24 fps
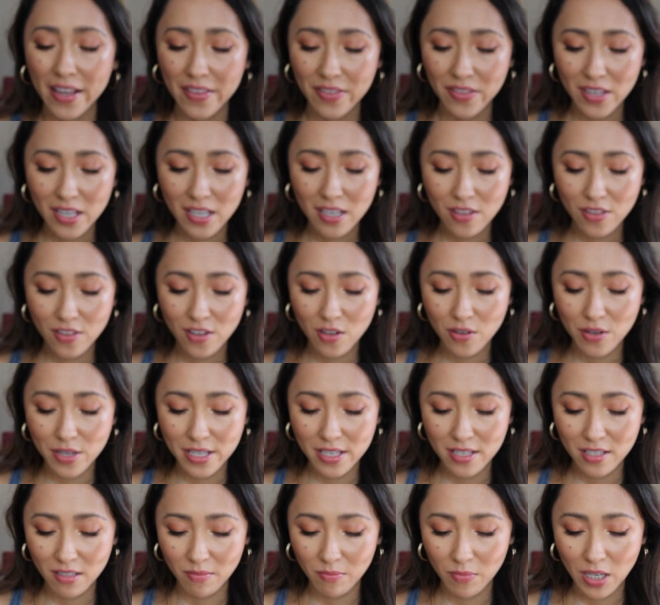think there is
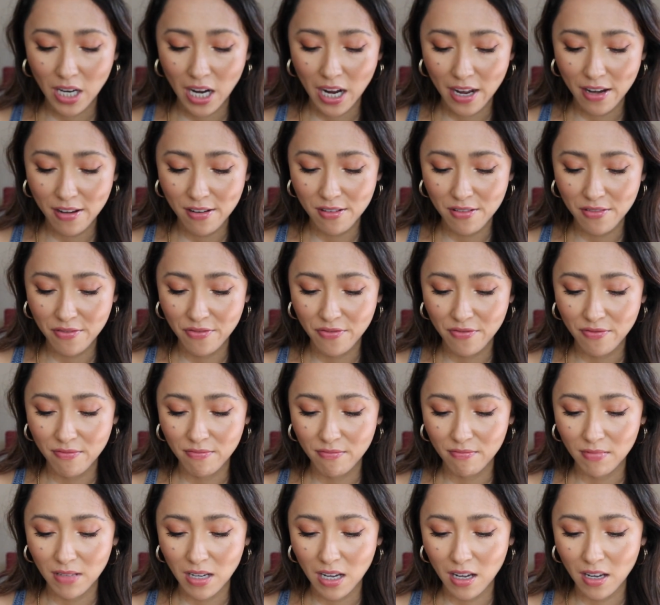some kind of
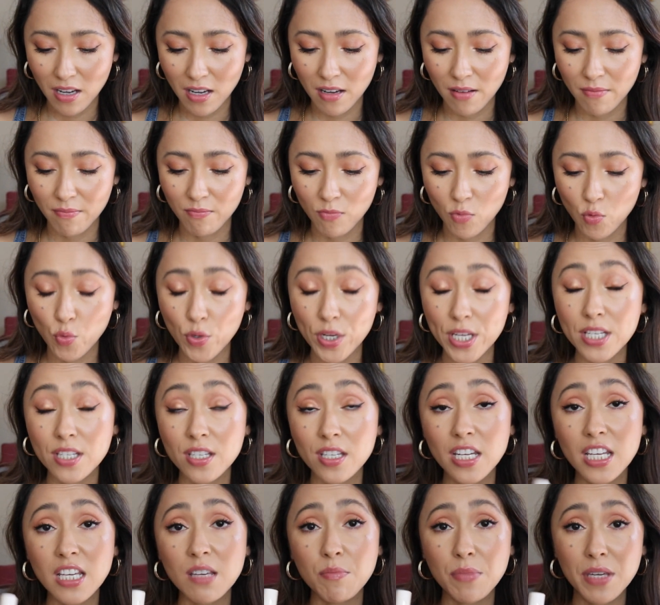
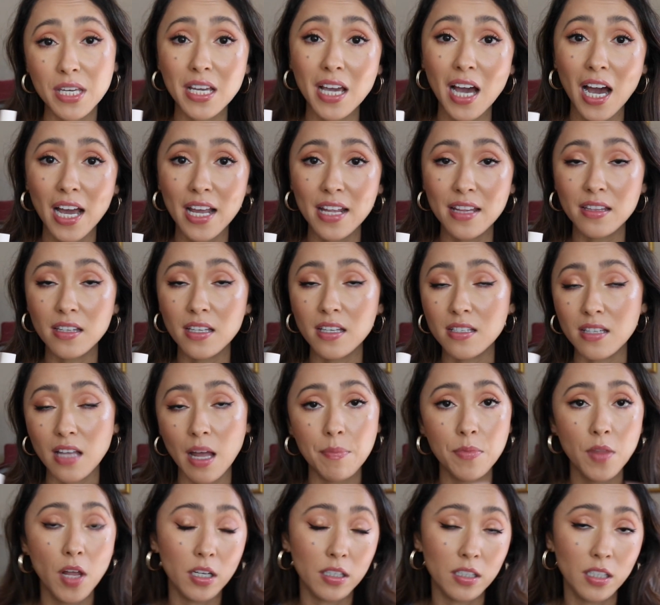reasoning behind this. I'm
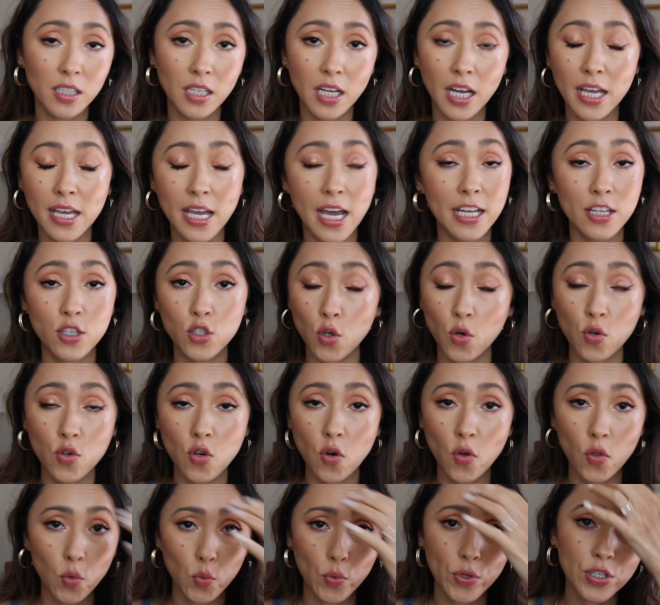not gonna lie, I don't know
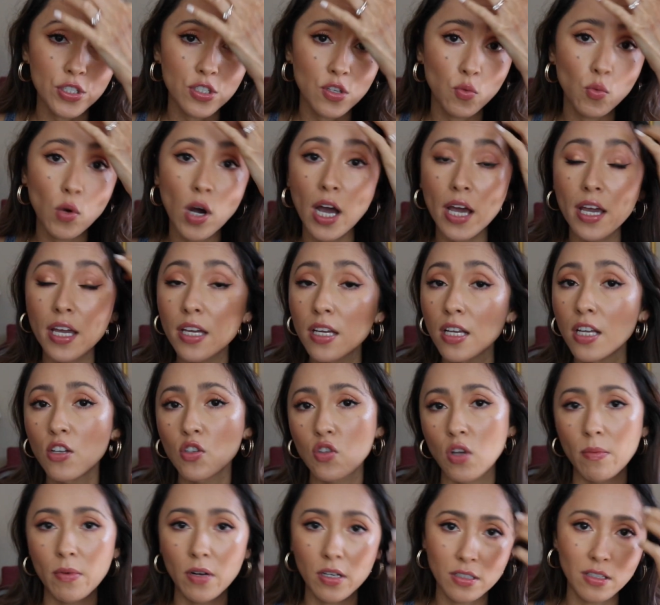the reason why, so
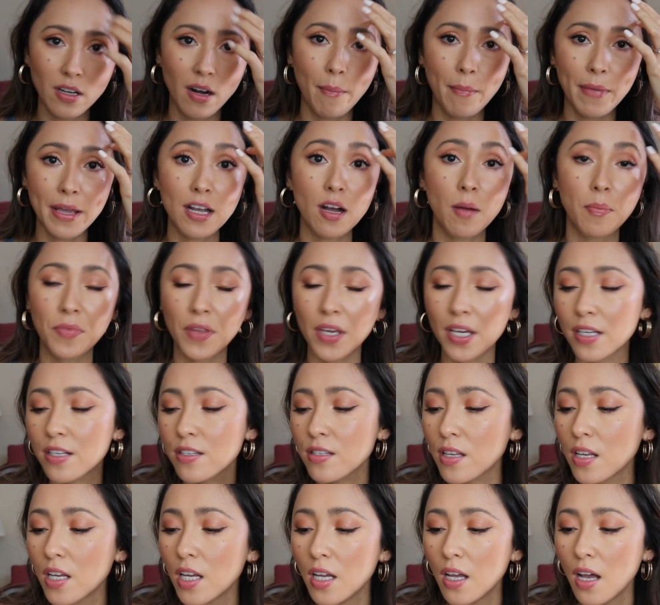I'm not gonna make up
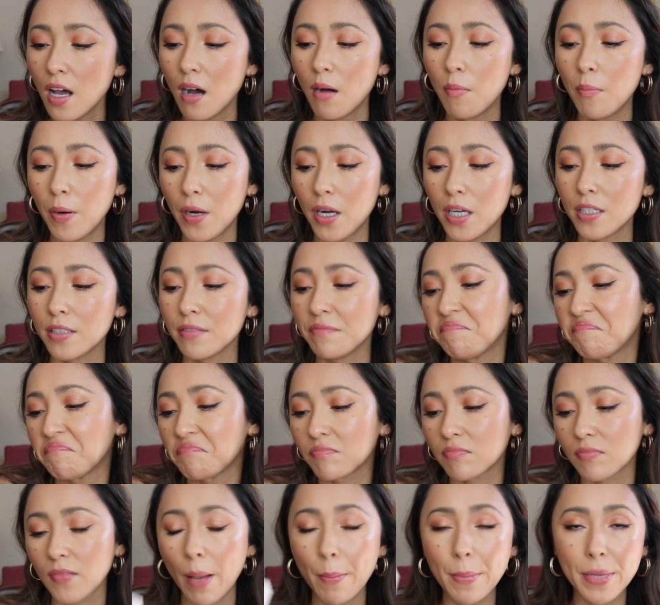things, but
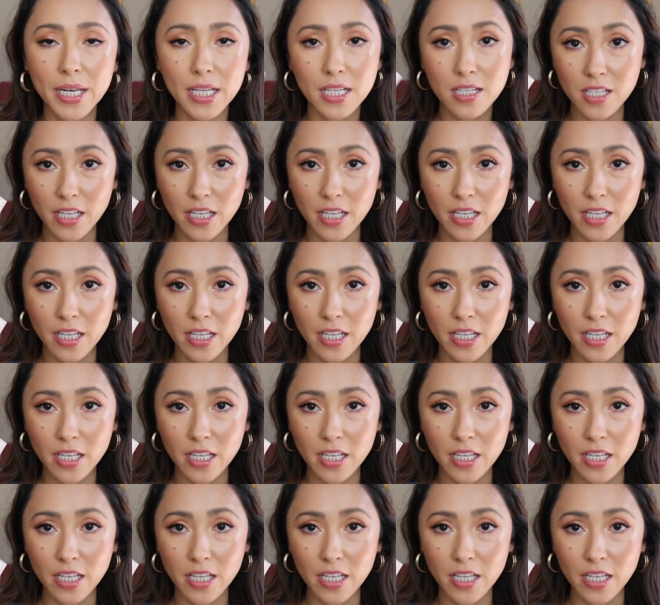I mean, it's